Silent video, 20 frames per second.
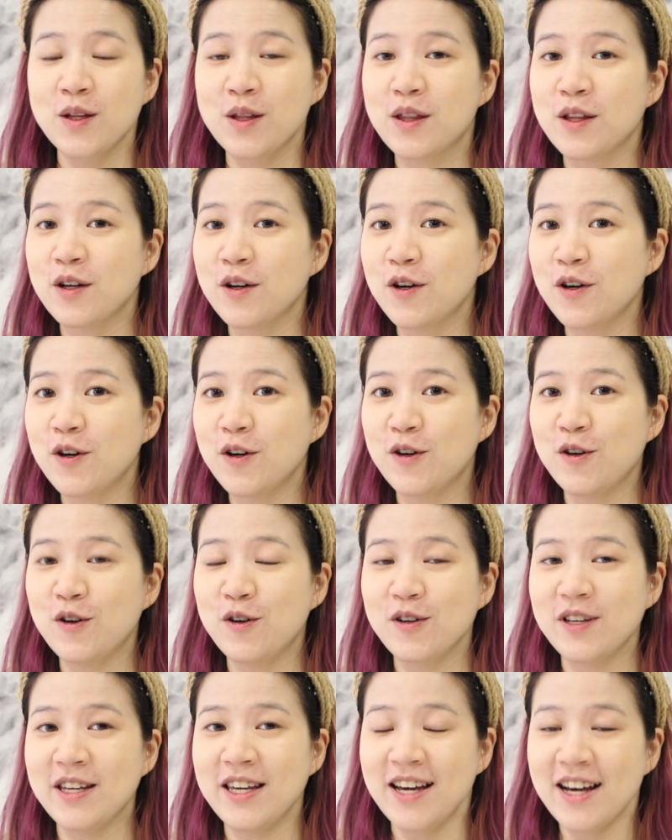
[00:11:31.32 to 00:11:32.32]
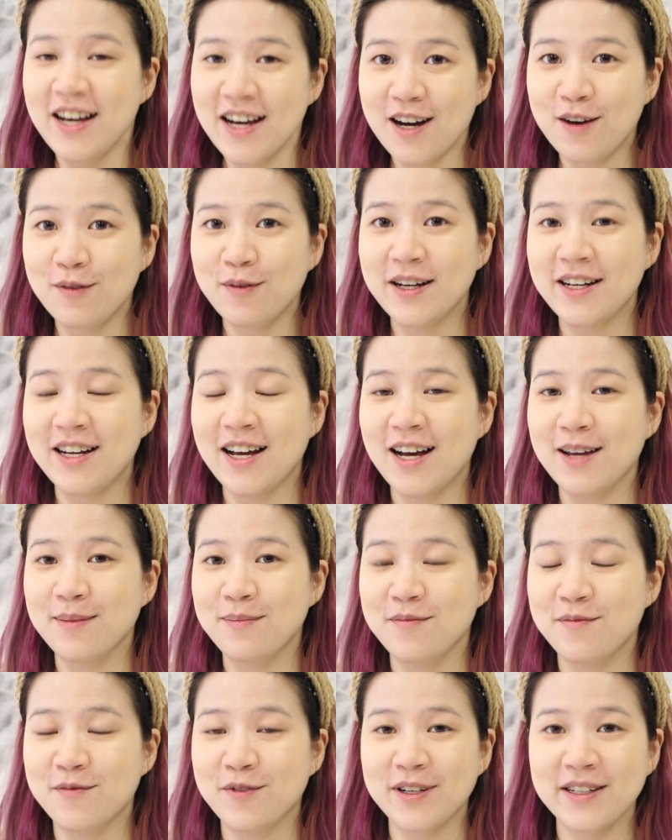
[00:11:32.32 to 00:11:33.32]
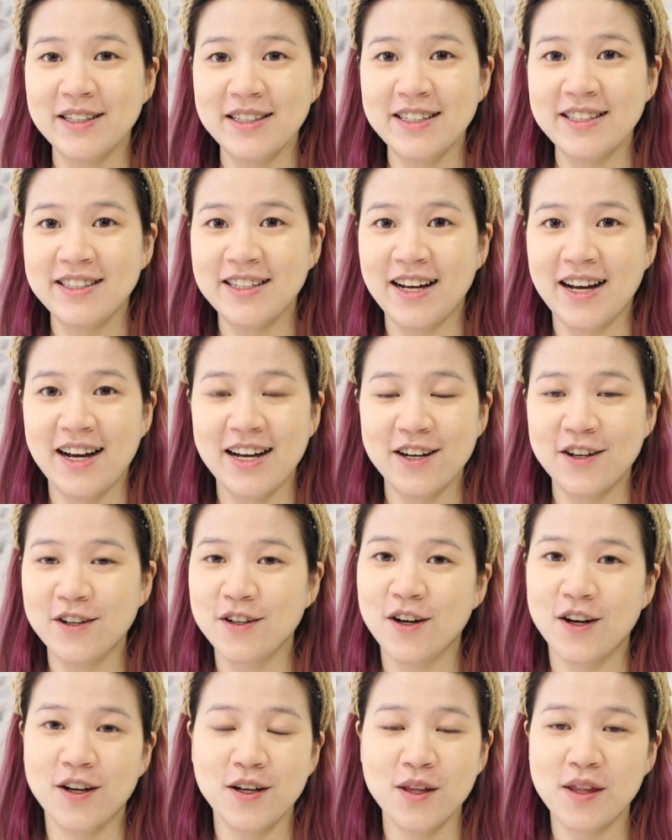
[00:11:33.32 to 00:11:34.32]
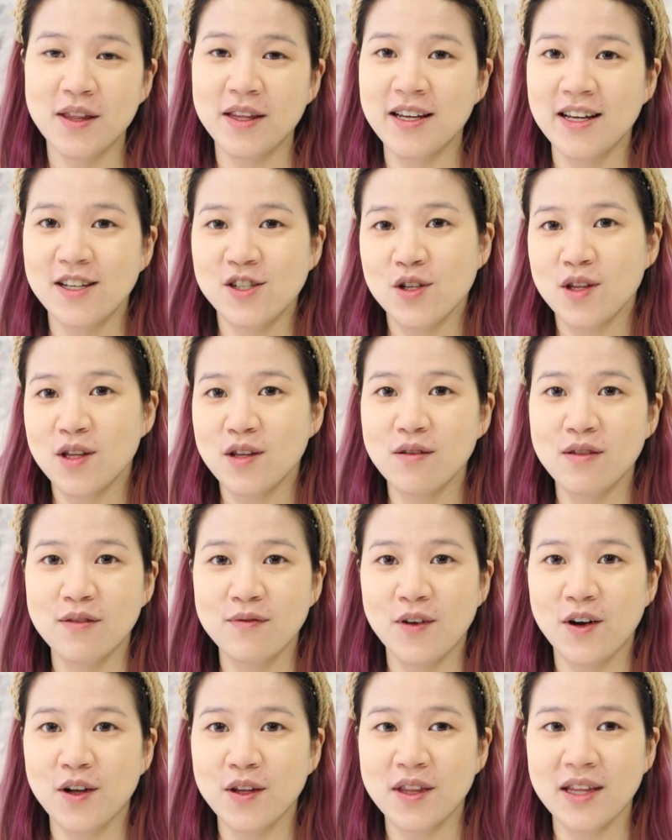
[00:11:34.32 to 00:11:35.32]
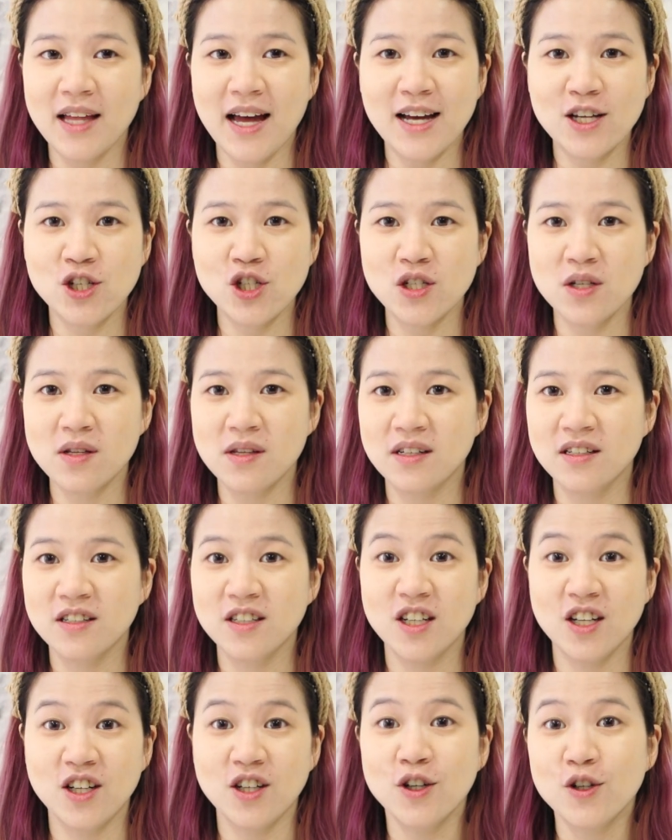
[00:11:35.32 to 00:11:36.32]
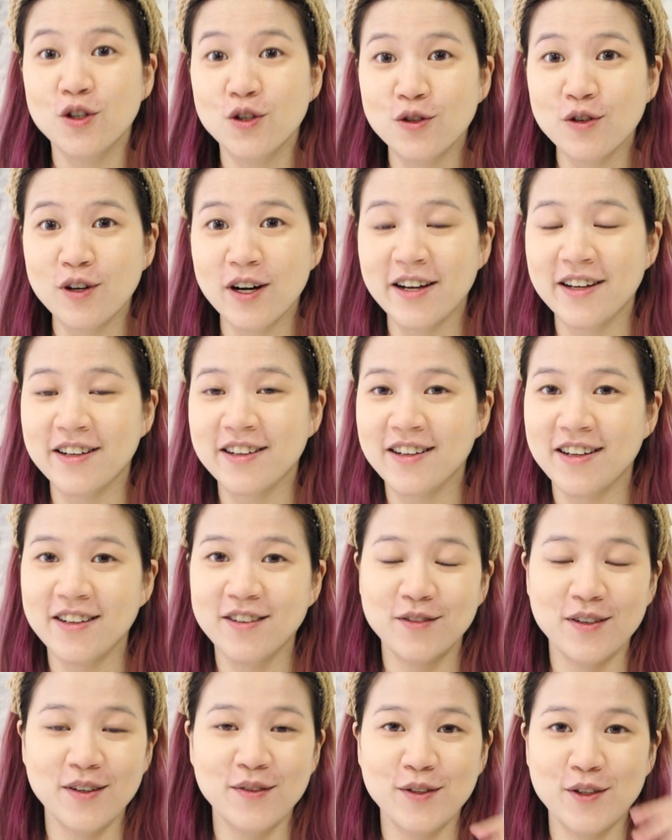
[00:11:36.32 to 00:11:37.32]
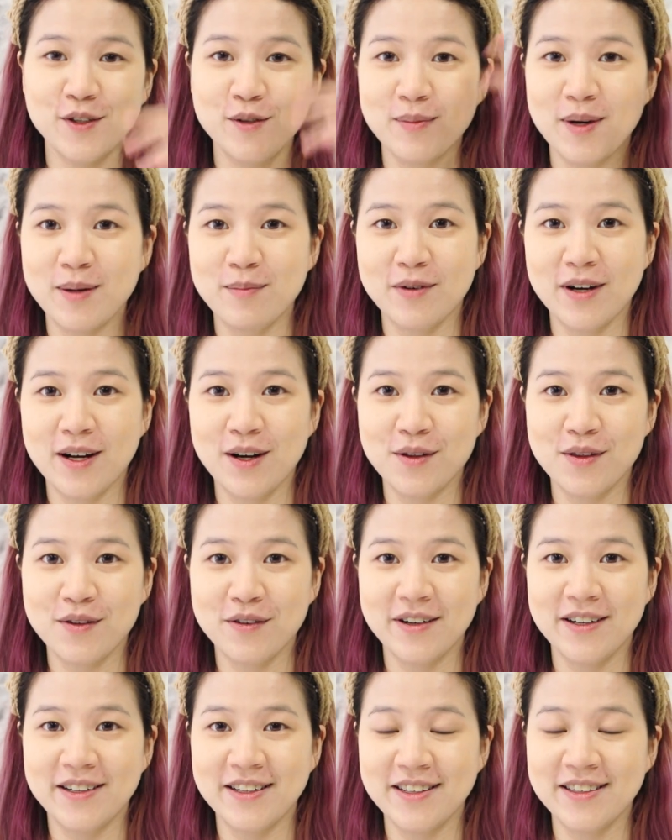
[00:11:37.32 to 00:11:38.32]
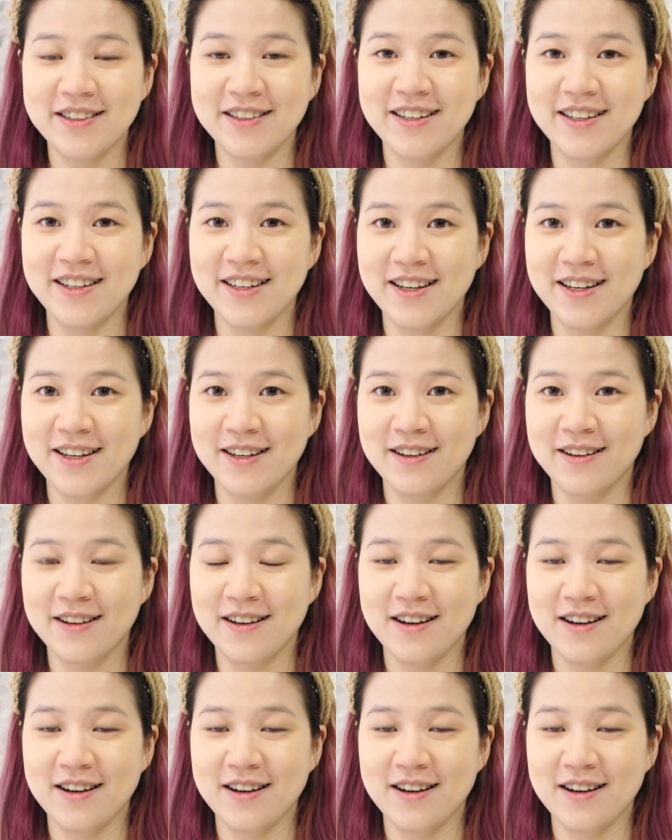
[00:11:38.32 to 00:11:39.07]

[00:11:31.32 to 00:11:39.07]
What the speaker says: So yeah, when I'm really tired, honestly, I just use false lashes and go, and I don't even do my brows or anything.